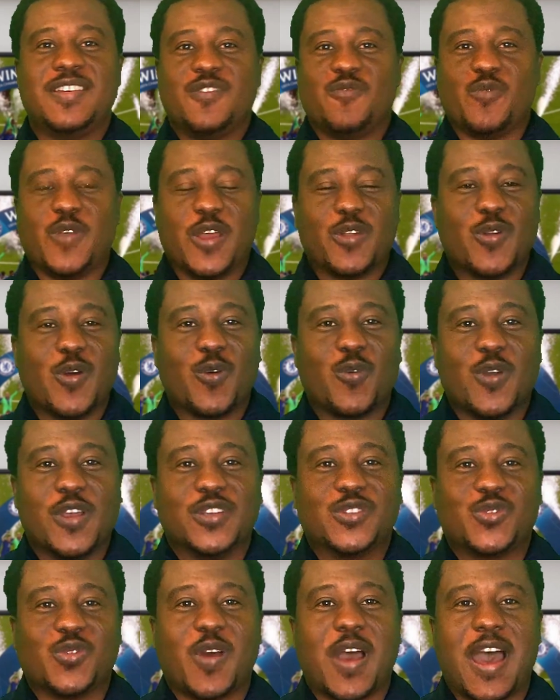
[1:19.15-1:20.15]
We are not
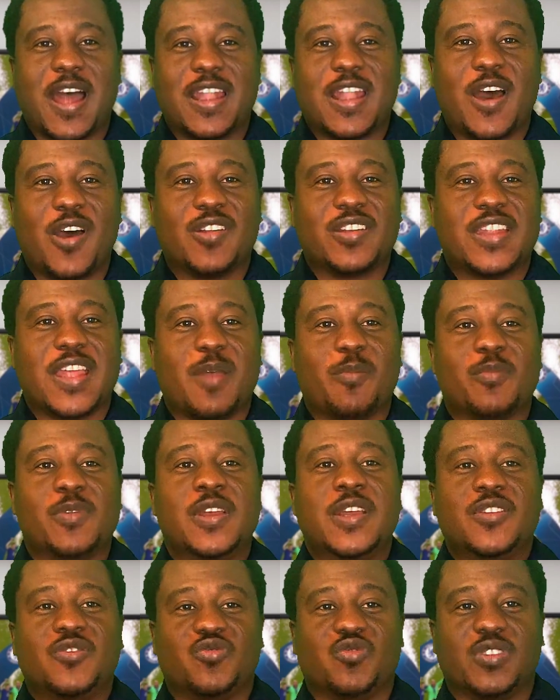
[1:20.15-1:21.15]
going to allow them
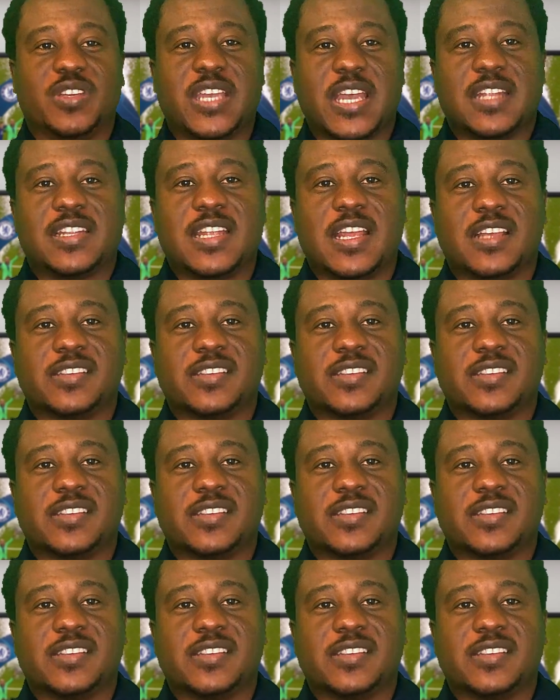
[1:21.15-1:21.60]
to get